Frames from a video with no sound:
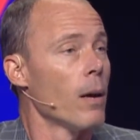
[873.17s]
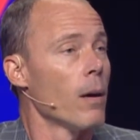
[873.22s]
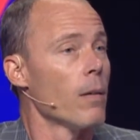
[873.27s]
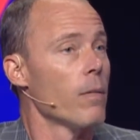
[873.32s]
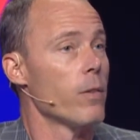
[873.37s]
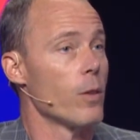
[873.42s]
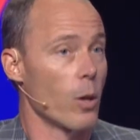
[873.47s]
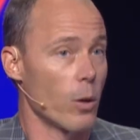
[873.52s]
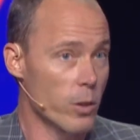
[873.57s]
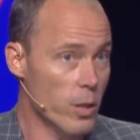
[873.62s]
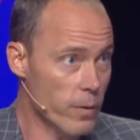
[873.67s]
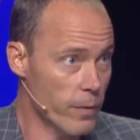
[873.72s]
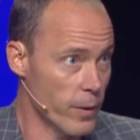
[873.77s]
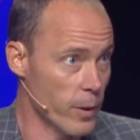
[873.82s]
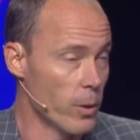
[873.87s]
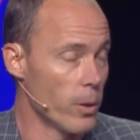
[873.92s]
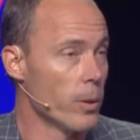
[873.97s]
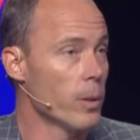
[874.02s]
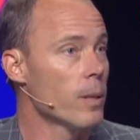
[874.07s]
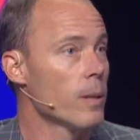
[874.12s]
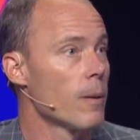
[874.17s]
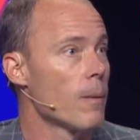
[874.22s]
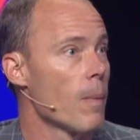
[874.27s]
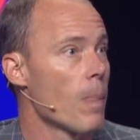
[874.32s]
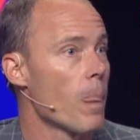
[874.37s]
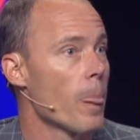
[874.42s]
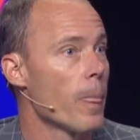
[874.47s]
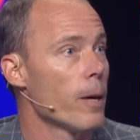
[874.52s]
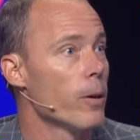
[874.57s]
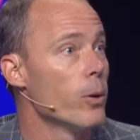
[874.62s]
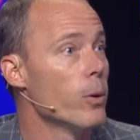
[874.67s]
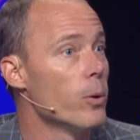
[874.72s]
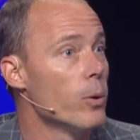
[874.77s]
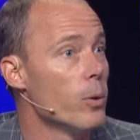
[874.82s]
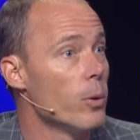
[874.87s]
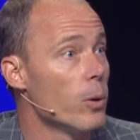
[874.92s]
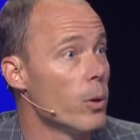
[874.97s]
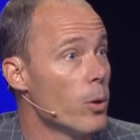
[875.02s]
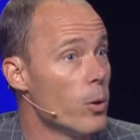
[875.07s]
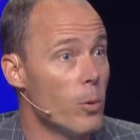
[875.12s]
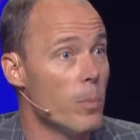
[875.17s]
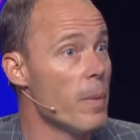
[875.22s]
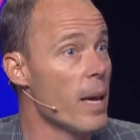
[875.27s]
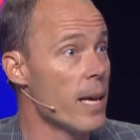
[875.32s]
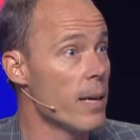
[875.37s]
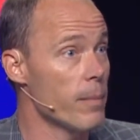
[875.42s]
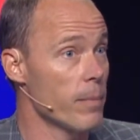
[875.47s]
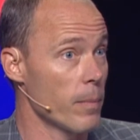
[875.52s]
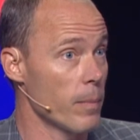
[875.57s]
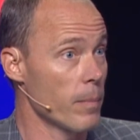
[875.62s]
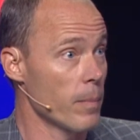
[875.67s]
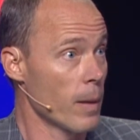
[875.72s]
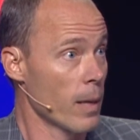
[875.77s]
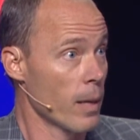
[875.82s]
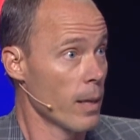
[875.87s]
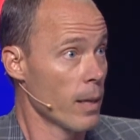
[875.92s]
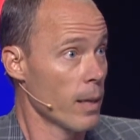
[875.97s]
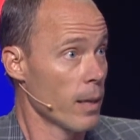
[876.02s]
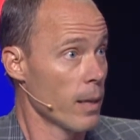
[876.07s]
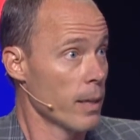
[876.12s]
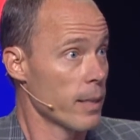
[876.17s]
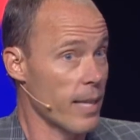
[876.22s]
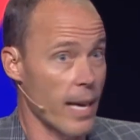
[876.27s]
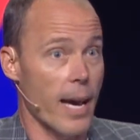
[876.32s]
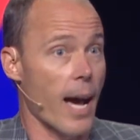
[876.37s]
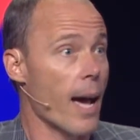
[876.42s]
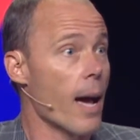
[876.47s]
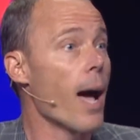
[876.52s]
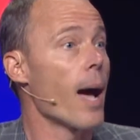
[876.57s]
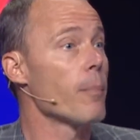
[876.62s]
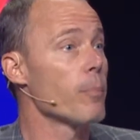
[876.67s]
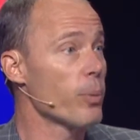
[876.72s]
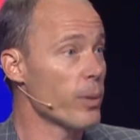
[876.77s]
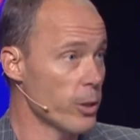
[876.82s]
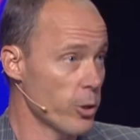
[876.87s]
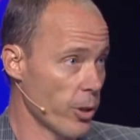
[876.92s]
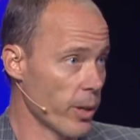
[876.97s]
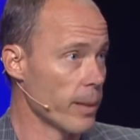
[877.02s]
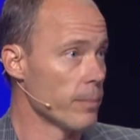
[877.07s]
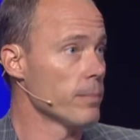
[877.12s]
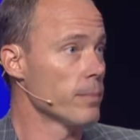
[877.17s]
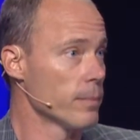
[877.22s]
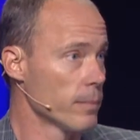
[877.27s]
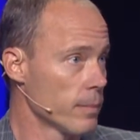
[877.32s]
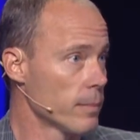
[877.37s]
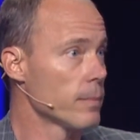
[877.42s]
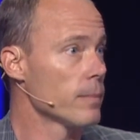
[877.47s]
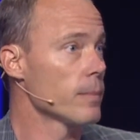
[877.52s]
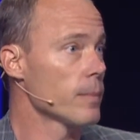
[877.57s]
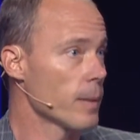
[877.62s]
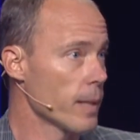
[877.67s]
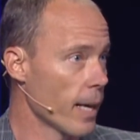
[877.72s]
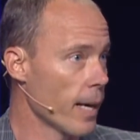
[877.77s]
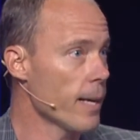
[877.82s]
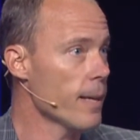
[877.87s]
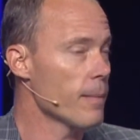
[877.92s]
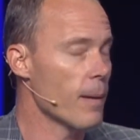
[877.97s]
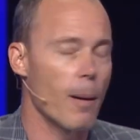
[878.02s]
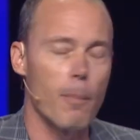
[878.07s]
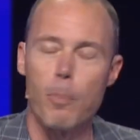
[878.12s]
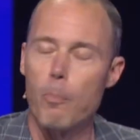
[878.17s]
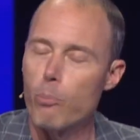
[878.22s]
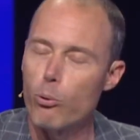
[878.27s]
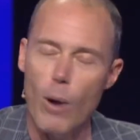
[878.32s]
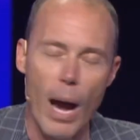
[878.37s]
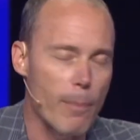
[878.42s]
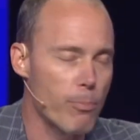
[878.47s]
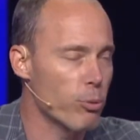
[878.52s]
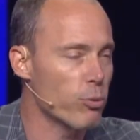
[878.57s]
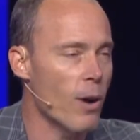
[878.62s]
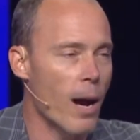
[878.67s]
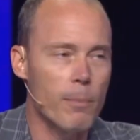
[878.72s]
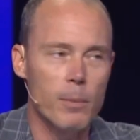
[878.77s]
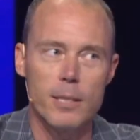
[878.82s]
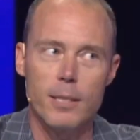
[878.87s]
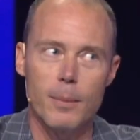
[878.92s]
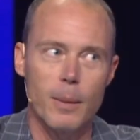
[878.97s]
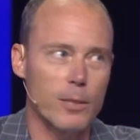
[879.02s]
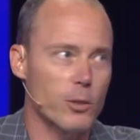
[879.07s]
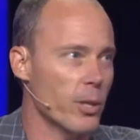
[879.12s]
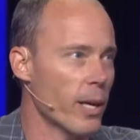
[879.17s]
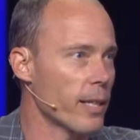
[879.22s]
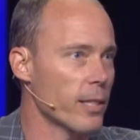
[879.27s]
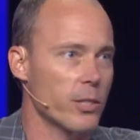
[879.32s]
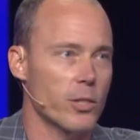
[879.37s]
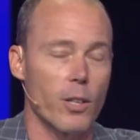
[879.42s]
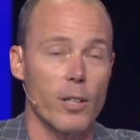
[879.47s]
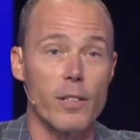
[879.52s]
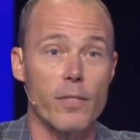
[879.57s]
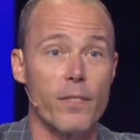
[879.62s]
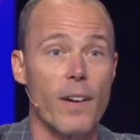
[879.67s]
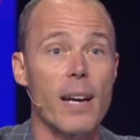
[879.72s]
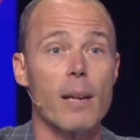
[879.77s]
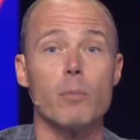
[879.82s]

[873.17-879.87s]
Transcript: For those of you who may say, I'm pre-trib, okay? I promise I'm not trying to start a fight.